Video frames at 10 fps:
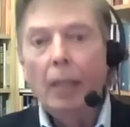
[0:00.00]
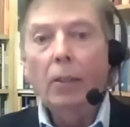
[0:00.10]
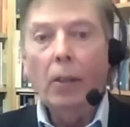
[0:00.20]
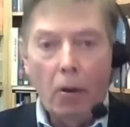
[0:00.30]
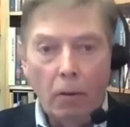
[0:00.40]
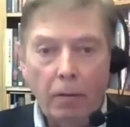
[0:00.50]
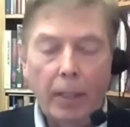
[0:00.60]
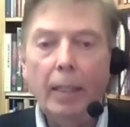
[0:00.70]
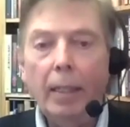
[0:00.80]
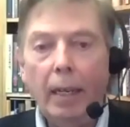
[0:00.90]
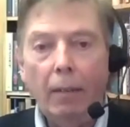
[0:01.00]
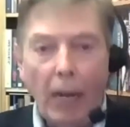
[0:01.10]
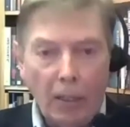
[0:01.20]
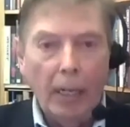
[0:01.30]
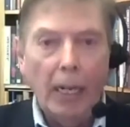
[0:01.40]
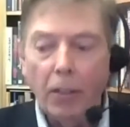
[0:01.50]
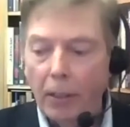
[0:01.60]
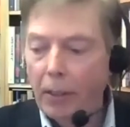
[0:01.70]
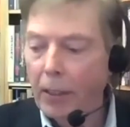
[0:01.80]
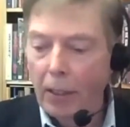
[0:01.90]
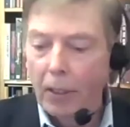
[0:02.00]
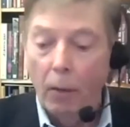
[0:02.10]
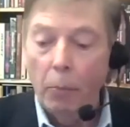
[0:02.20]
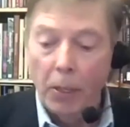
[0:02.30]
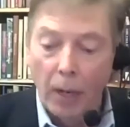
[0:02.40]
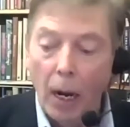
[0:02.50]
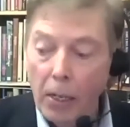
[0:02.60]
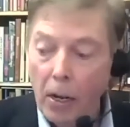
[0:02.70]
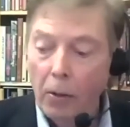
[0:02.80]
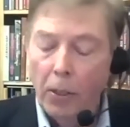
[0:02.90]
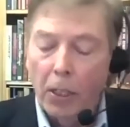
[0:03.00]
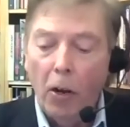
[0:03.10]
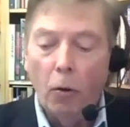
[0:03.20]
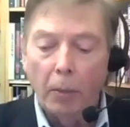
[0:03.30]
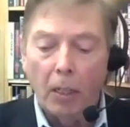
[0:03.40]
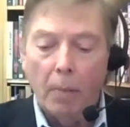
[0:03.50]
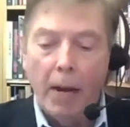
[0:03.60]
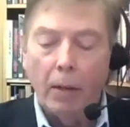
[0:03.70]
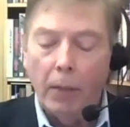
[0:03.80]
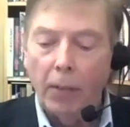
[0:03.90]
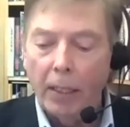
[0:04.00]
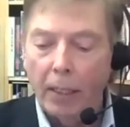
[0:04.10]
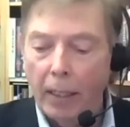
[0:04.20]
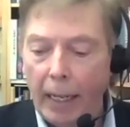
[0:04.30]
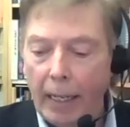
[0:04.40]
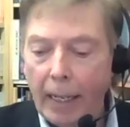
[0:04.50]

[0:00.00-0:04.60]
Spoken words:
COVID and vaccinations and so on, which I know there's an enormous amount of interest in that.